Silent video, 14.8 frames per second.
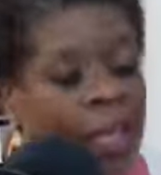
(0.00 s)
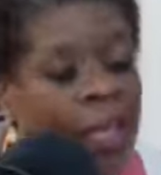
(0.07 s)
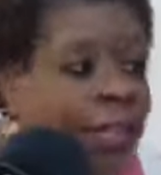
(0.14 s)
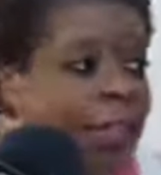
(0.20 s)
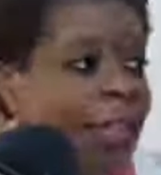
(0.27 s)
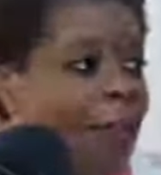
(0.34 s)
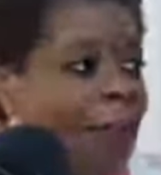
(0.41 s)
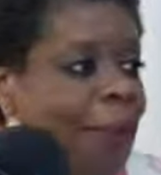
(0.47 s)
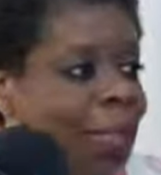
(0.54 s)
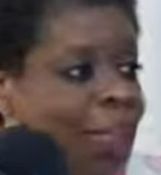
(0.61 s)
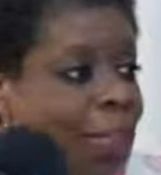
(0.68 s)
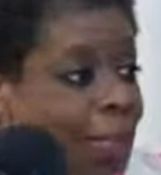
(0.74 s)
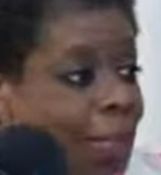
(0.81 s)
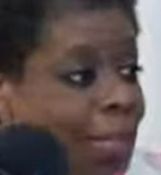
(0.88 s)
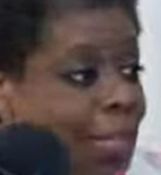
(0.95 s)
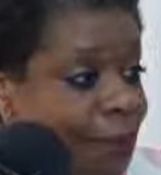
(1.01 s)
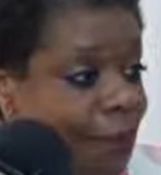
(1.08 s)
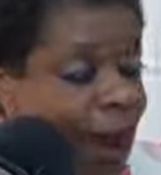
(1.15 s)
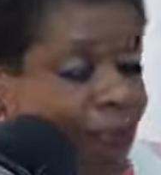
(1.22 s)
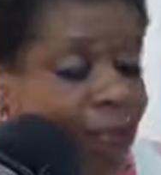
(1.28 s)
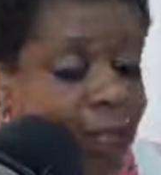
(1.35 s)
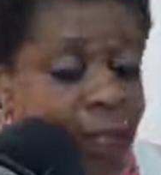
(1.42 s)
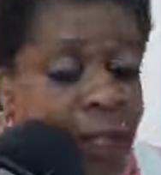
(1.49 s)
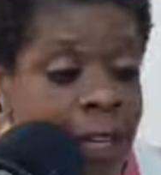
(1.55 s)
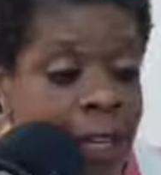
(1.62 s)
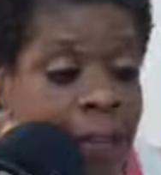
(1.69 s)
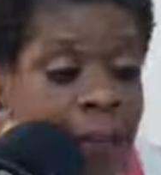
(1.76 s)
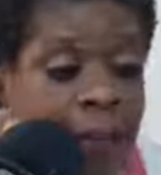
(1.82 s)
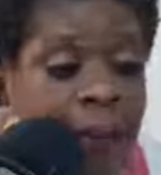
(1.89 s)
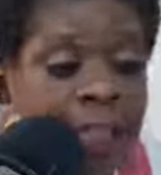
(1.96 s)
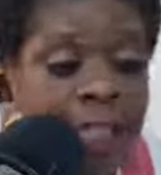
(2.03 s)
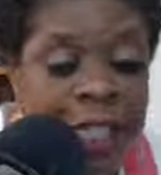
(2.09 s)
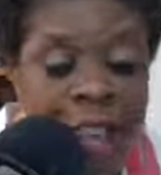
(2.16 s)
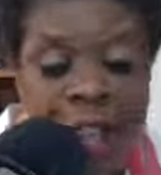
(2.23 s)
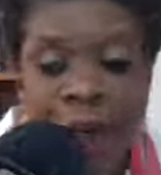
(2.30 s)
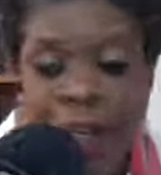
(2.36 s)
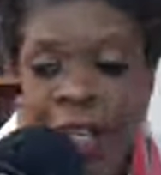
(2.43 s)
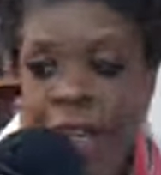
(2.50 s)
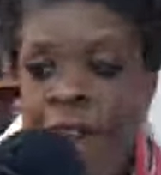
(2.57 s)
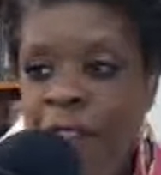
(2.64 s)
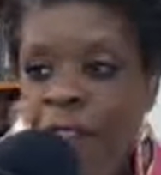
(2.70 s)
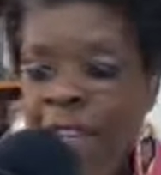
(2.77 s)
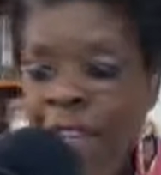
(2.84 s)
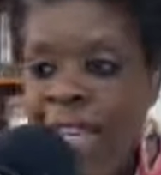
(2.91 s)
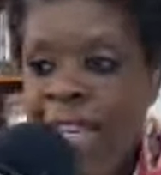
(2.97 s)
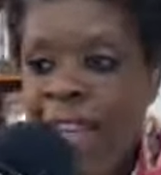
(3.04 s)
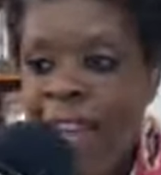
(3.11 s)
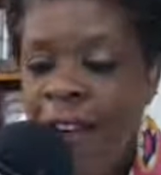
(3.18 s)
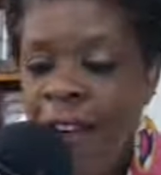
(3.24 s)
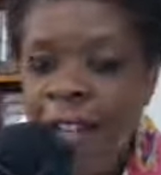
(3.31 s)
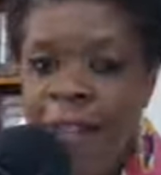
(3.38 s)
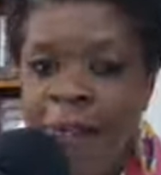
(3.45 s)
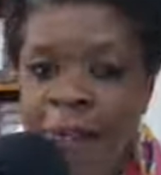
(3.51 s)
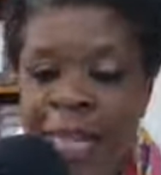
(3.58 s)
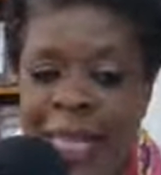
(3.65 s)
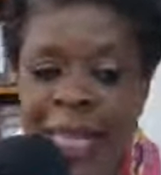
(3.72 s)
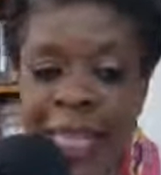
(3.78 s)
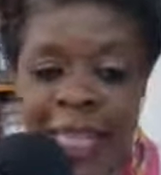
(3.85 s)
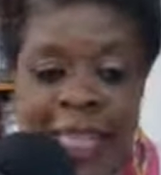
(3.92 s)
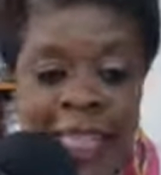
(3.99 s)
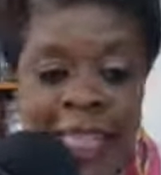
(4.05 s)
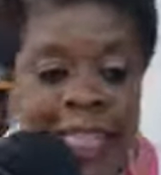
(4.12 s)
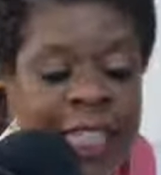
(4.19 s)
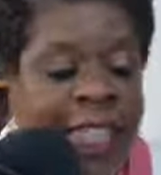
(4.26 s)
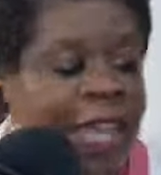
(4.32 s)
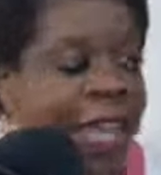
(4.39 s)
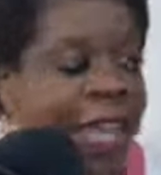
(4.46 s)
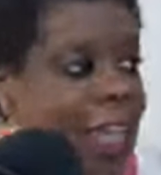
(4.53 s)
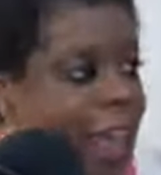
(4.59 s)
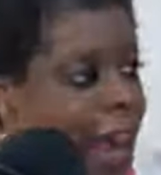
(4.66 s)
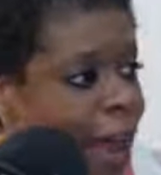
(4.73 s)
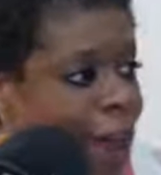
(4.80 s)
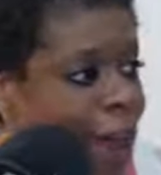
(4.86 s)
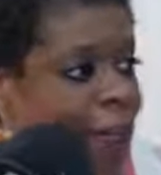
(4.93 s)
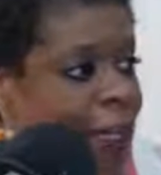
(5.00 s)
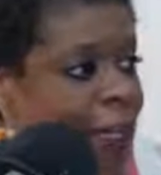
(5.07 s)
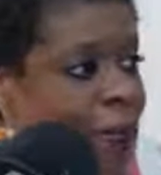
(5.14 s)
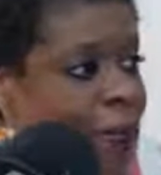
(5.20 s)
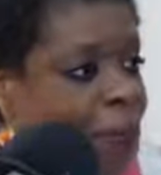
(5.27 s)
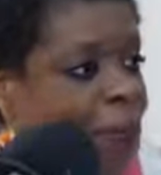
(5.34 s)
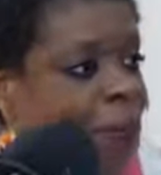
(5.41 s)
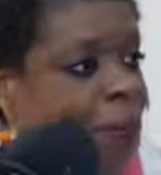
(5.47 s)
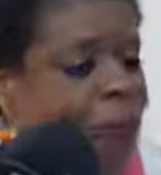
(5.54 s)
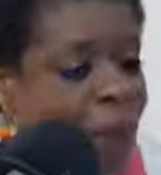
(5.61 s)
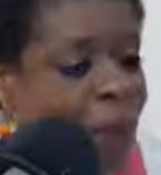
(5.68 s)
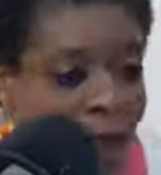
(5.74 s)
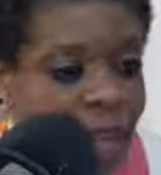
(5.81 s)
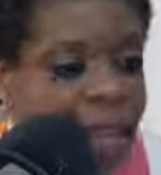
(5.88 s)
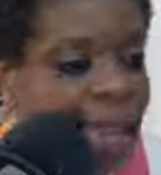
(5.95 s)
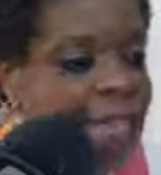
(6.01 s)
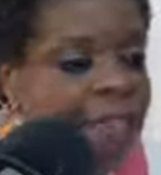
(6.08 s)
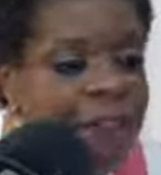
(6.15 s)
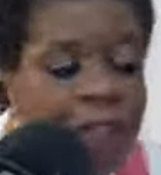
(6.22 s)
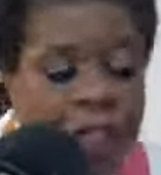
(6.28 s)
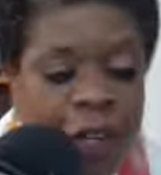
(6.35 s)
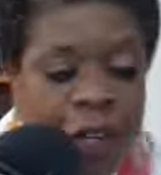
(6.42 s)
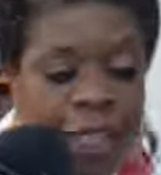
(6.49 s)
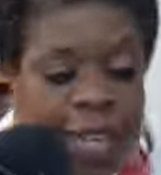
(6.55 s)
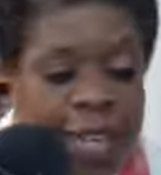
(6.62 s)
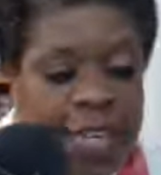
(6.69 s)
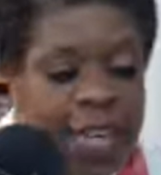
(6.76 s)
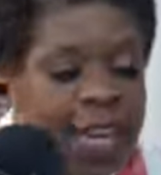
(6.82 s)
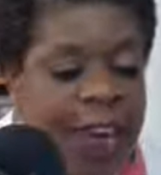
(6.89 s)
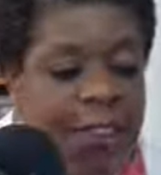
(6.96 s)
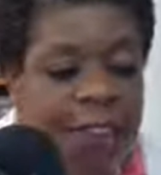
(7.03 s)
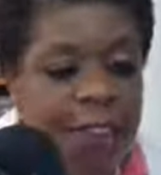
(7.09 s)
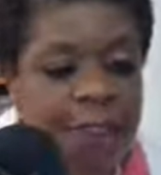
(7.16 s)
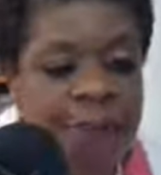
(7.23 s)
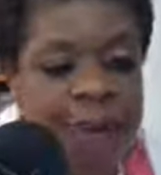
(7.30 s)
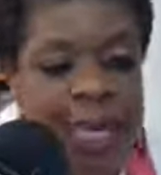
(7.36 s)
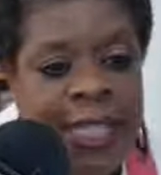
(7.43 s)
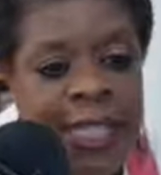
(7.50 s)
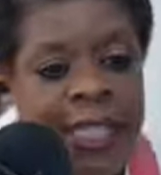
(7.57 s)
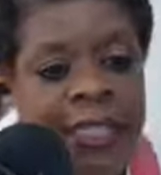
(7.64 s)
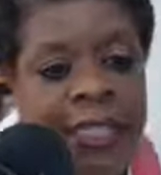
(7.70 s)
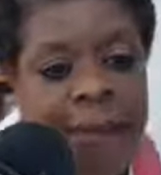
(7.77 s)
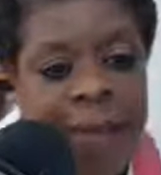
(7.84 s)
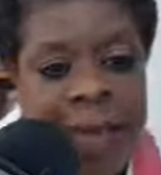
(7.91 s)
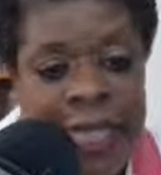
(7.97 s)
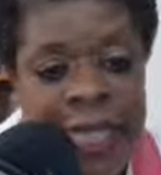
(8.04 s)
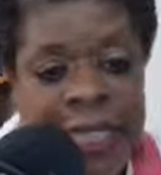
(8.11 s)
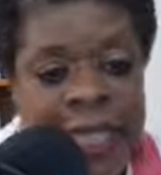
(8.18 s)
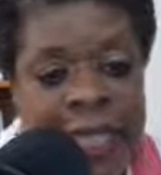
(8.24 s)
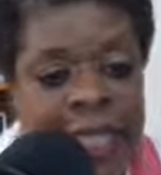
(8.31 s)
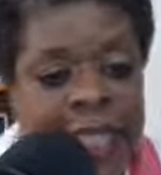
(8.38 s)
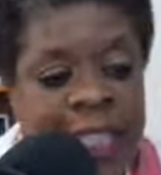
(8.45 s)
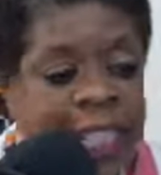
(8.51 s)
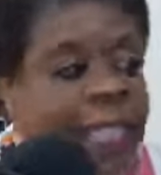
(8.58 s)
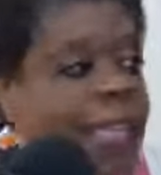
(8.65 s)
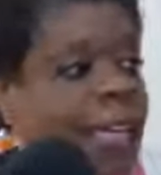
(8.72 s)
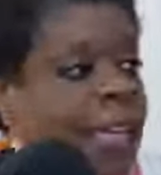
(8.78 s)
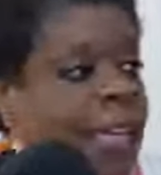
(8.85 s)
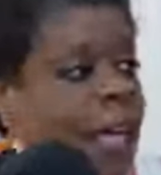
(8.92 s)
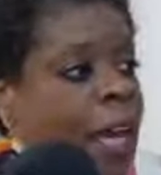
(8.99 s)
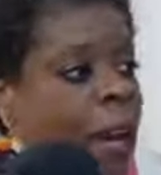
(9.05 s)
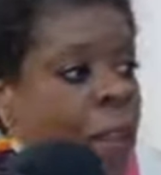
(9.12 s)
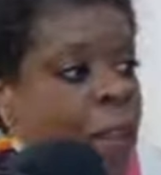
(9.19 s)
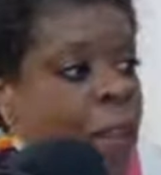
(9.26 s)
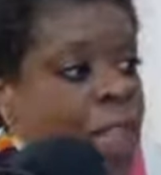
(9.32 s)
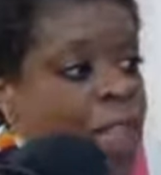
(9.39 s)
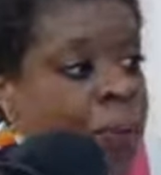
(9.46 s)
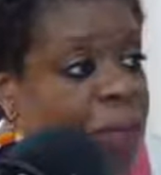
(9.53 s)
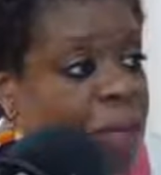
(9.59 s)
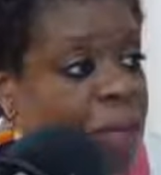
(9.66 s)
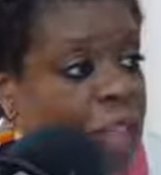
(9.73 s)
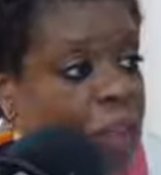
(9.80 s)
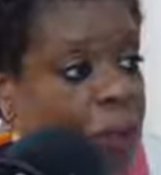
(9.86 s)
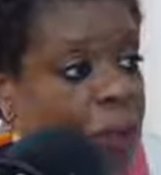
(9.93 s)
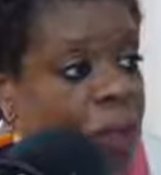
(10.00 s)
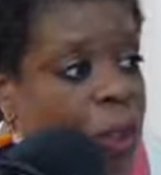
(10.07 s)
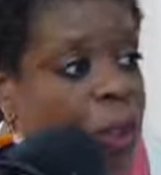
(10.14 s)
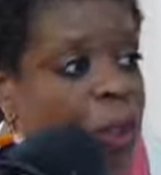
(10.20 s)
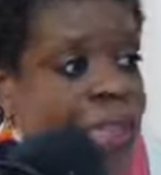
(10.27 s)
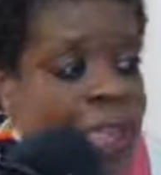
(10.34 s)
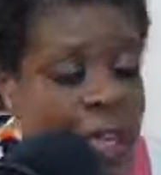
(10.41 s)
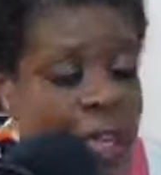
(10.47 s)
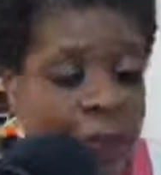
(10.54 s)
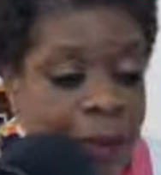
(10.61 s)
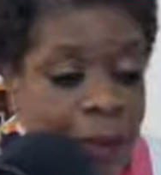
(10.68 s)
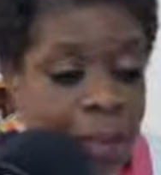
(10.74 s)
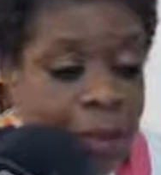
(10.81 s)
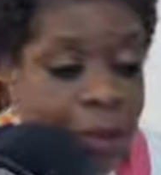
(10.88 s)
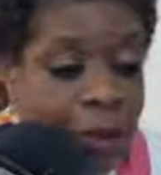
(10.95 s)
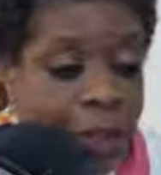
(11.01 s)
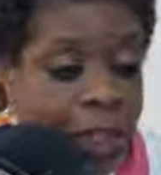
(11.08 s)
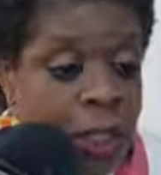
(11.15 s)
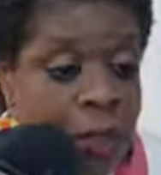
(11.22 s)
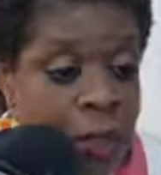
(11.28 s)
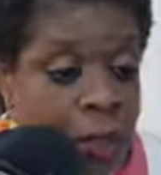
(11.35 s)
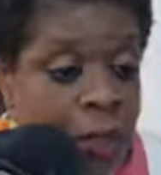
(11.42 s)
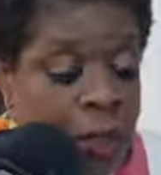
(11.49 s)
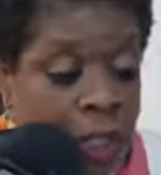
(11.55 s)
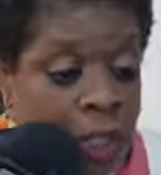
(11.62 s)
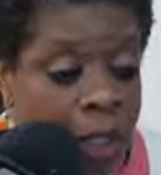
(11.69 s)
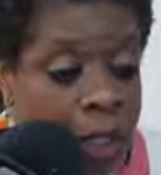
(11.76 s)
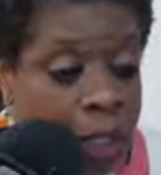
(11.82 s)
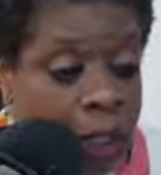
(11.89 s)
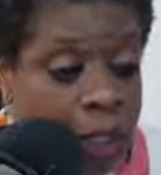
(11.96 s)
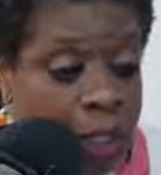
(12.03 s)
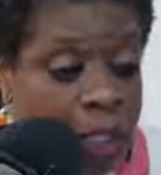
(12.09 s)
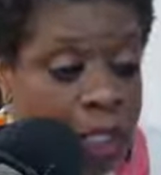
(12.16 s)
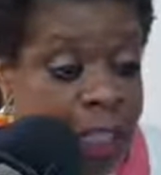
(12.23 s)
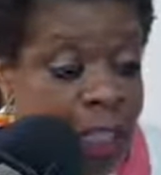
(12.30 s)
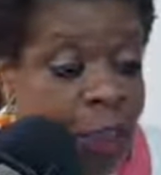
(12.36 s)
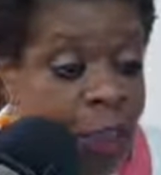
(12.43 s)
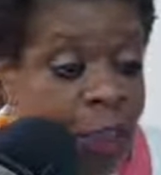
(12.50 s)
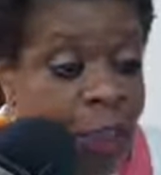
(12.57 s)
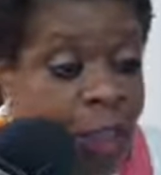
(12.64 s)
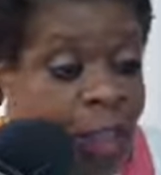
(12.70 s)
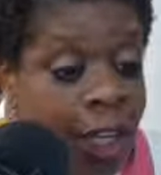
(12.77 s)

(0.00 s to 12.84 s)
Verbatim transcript: you know, they might do a smile, but genuinely, if you take care of those basic needs, they're happy. Right. And if you don't take care of those basic basic needs, it's like putting them in a cubicle and tell them to use a computer, right? So